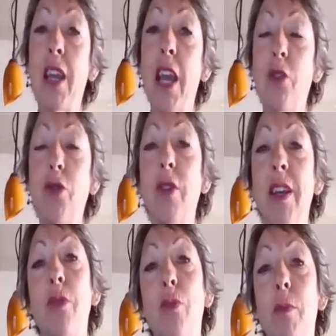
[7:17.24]
case you
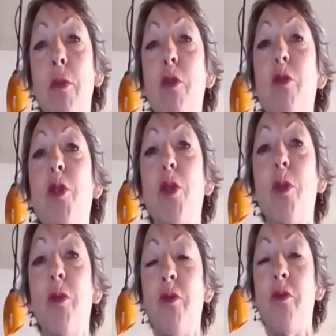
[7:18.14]
need to remove
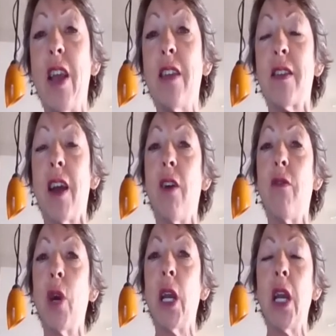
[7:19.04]
your face
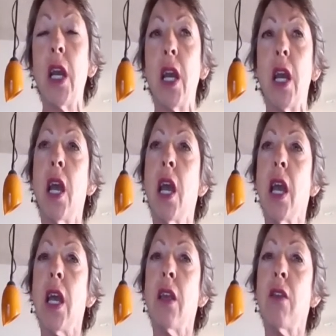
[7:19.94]
covering
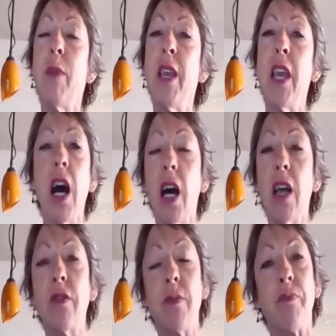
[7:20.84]
is
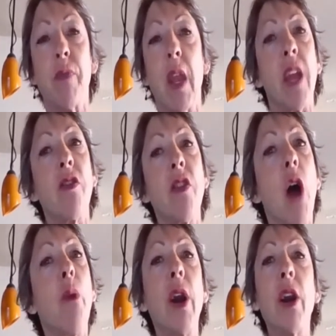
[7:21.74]
because it's
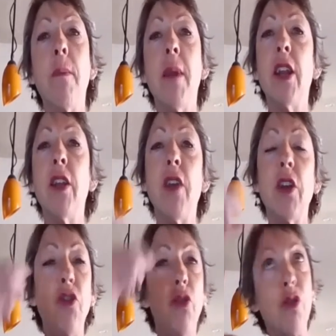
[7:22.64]
not recommended
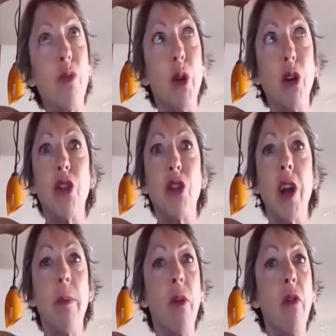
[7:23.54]
that you just push it
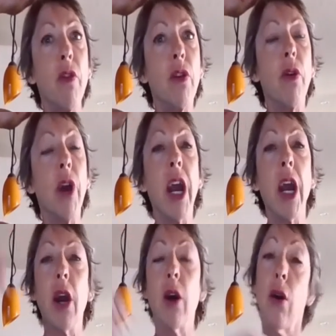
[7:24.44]
up over your
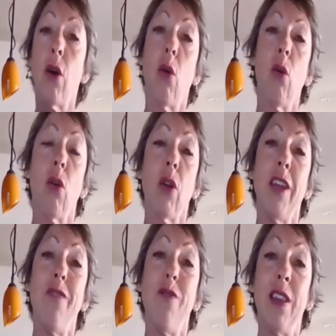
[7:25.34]
hair or
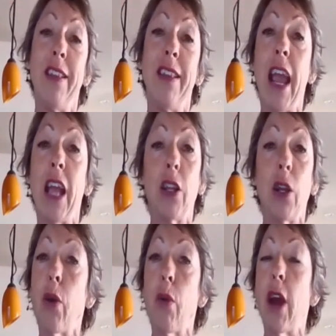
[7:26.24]
leave it
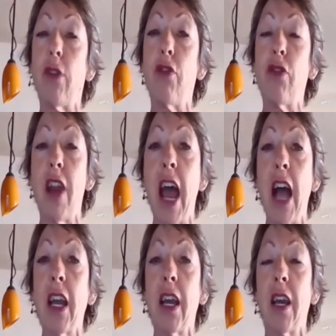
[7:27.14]
dangling around your neck.